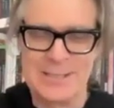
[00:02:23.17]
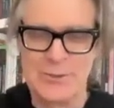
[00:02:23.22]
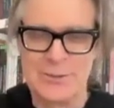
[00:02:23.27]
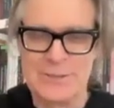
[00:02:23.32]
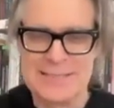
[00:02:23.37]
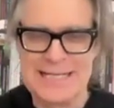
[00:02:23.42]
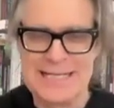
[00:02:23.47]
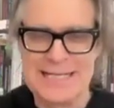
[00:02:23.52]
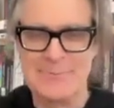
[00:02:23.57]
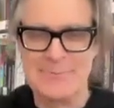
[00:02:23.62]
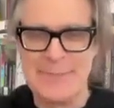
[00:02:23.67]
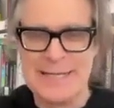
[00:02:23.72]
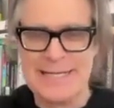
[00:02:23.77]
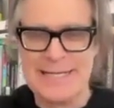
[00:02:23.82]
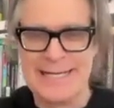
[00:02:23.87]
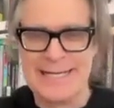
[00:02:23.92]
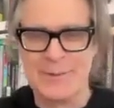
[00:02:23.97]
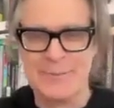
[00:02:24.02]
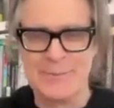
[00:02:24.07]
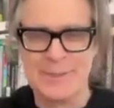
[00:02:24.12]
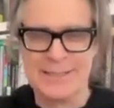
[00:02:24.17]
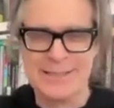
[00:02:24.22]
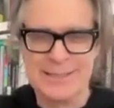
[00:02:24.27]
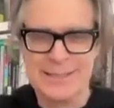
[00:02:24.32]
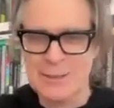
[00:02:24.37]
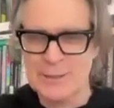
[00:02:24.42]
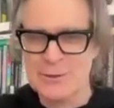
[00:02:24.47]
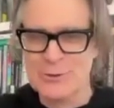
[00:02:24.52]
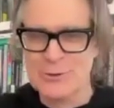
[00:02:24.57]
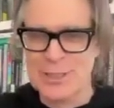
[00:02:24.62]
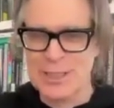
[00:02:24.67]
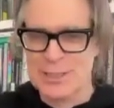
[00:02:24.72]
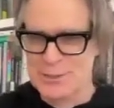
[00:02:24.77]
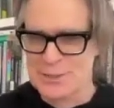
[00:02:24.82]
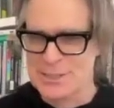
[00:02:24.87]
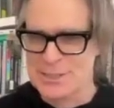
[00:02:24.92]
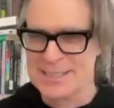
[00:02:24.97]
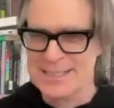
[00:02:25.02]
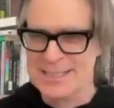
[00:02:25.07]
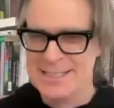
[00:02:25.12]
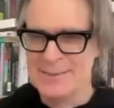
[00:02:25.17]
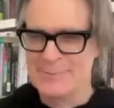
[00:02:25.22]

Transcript: go into that debate now, but who knows?